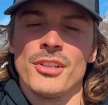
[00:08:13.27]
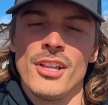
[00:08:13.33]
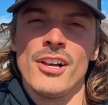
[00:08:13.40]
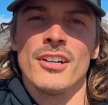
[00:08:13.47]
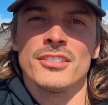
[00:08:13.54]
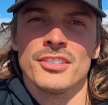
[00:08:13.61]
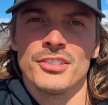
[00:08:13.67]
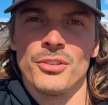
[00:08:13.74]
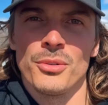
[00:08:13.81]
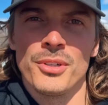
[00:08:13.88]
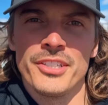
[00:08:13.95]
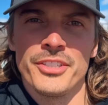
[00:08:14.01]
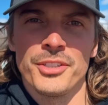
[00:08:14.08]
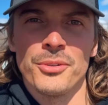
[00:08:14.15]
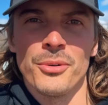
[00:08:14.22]
long story
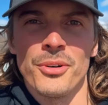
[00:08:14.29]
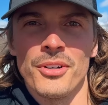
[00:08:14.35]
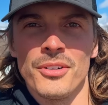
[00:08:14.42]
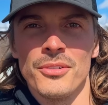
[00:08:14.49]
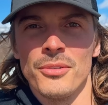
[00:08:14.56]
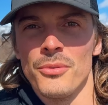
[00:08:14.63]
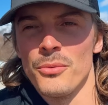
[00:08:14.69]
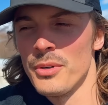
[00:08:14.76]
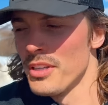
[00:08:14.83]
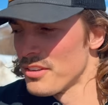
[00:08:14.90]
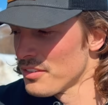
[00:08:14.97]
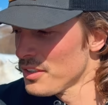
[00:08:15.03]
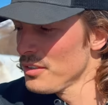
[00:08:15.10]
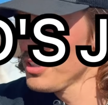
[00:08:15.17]
short, we threw